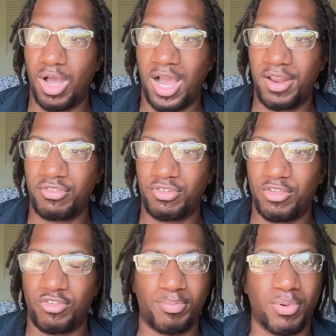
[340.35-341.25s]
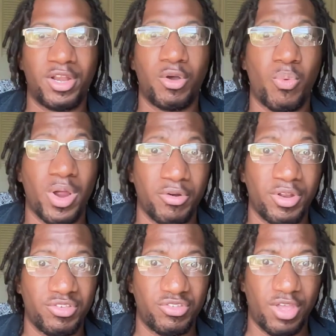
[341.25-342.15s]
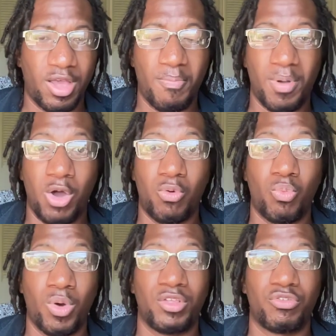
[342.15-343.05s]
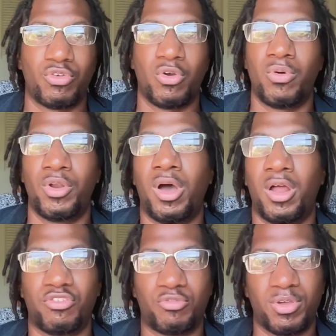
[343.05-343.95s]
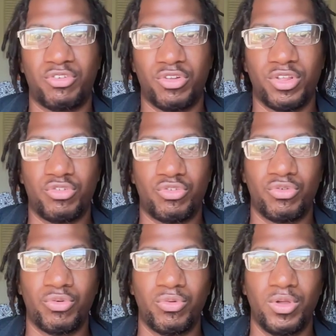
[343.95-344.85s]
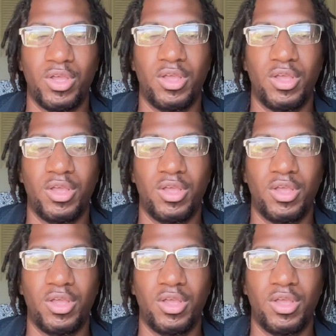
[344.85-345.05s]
honestly spread awareness about what is going on, especially to